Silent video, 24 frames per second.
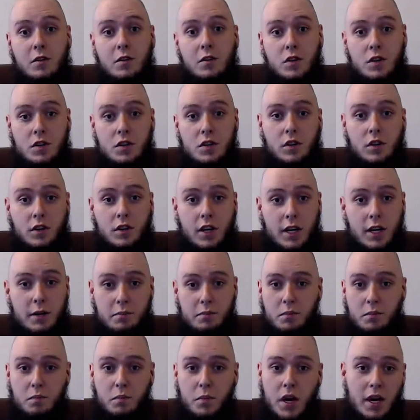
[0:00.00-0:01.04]
Just look
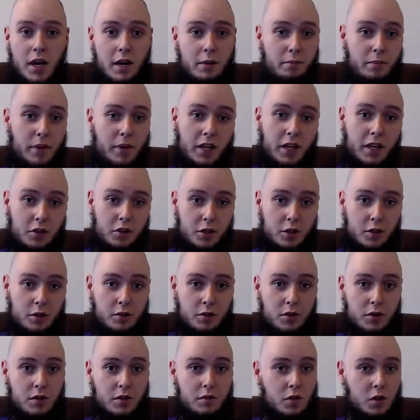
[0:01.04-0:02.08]
up bug
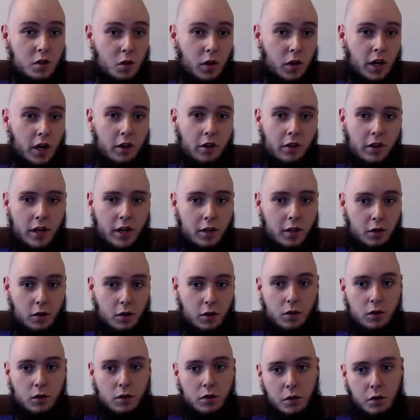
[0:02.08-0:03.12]
juice soil in
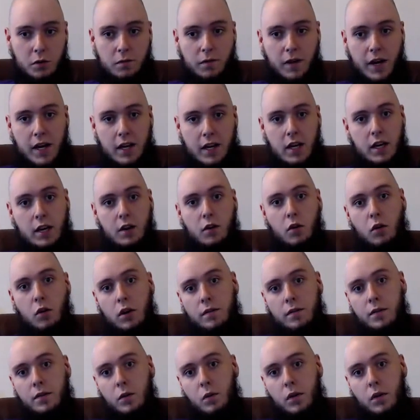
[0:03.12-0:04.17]
Google, you'll find it, or
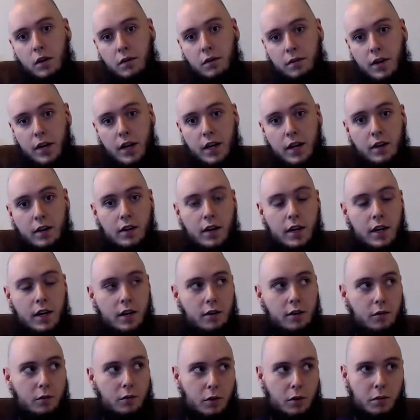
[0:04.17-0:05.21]
if you want to find
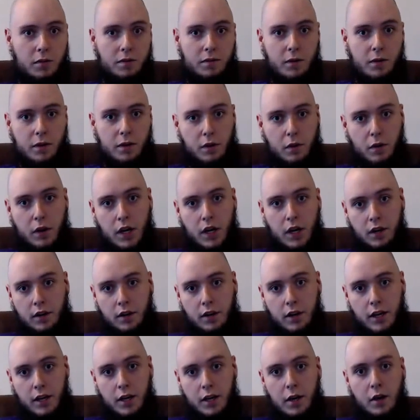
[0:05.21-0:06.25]
a little bit further reading
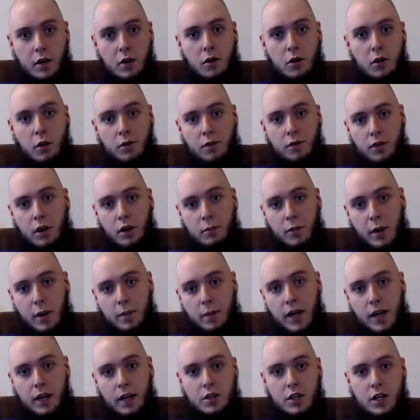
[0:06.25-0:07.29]
on it, over on my
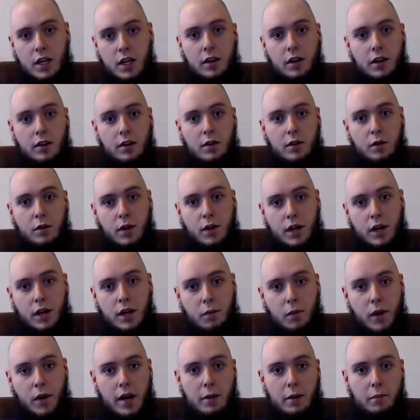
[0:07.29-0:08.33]
page I did do
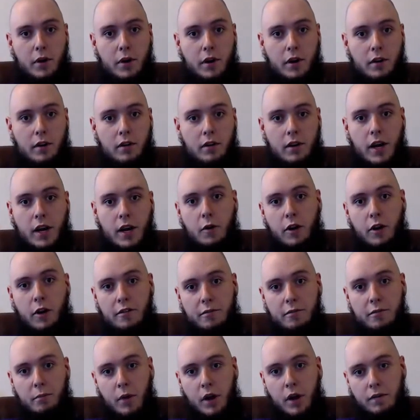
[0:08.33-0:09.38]
a write-up on how
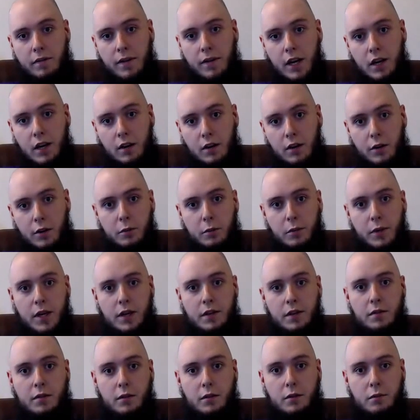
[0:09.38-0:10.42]
I've modified it a little
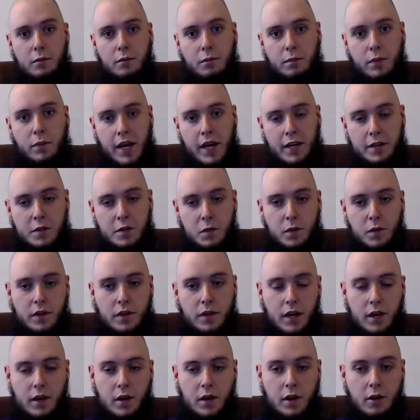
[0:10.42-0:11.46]
bit through practice with
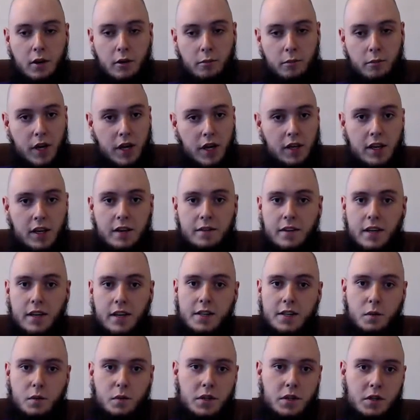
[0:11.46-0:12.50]
it. But even
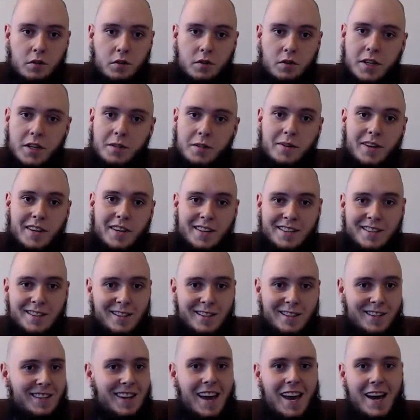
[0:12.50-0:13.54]
his original recipe is
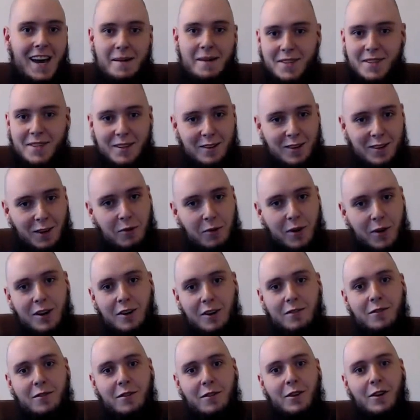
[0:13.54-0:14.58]
just absolutely
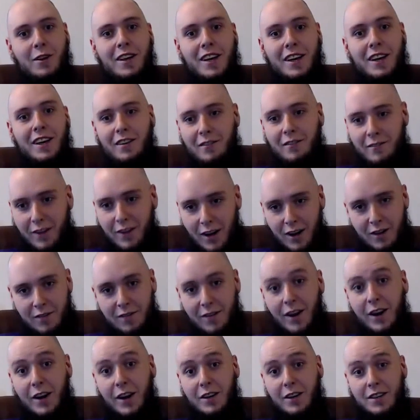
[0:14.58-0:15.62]
wonderful, very,
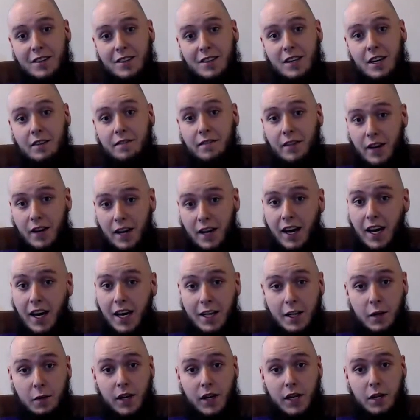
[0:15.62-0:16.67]
very good stuff, and I
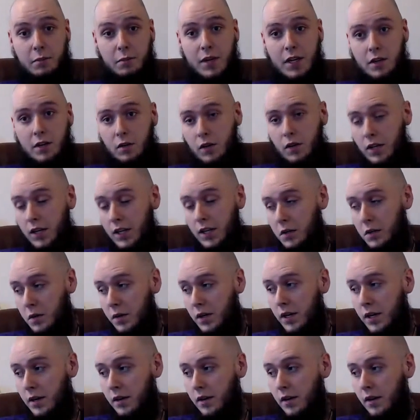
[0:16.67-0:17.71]
highly recommend you look into
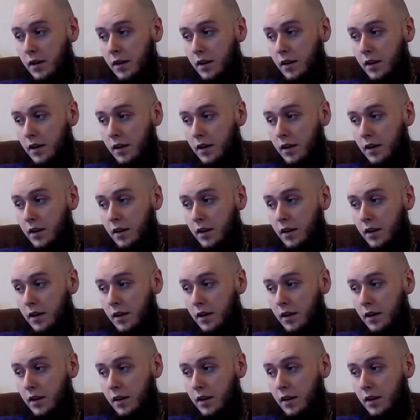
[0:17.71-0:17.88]
it.